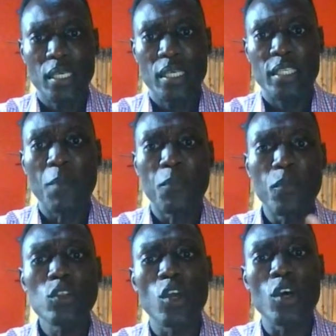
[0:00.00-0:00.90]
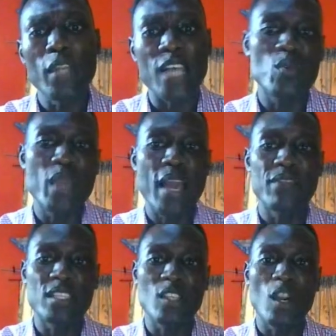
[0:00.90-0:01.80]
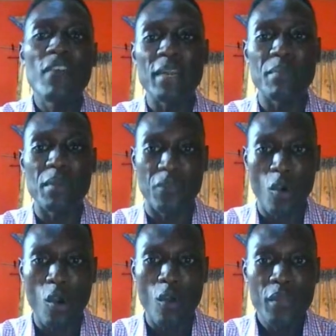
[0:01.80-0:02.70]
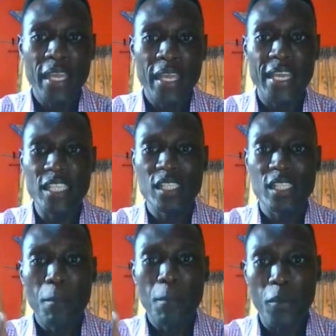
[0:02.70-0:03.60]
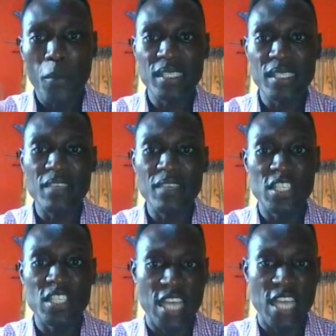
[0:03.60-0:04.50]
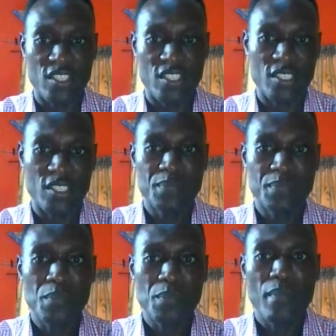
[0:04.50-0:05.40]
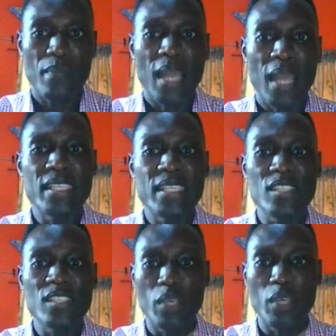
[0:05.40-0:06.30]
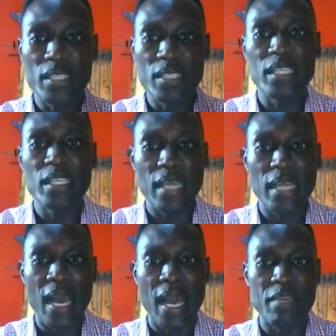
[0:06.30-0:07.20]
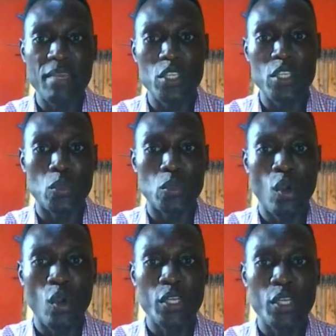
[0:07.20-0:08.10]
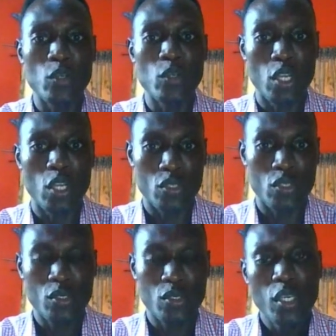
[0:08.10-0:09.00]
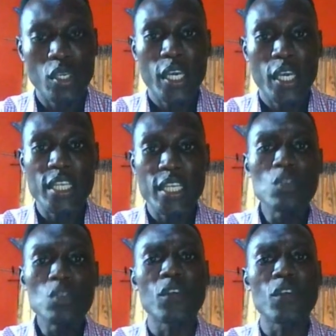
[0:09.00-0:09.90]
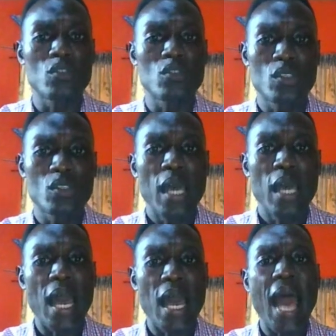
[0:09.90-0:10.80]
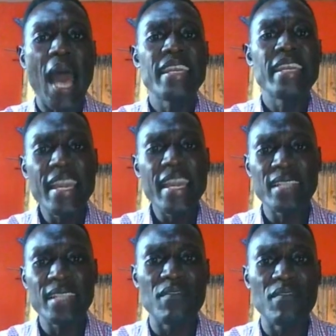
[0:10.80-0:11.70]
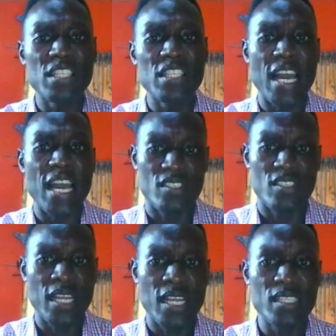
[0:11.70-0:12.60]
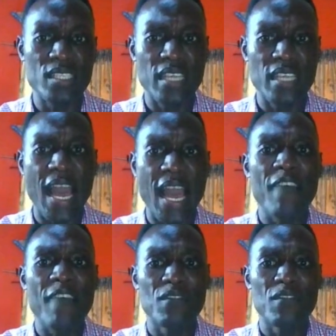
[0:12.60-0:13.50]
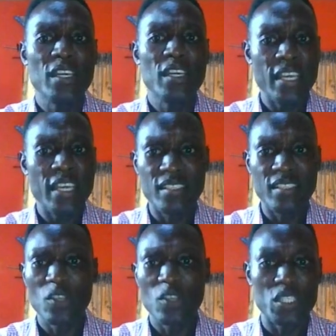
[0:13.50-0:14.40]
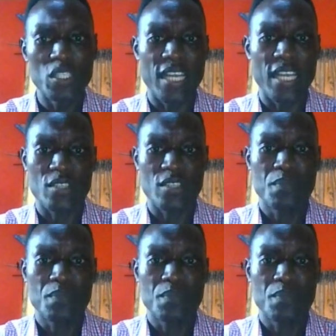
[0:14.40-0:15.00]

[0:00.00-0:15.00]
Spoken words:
The proton, as we have discovered before, is positively charged and it is located at the middle or the nucleus. The neutrons are negatively charged, that is, they have a zero charge.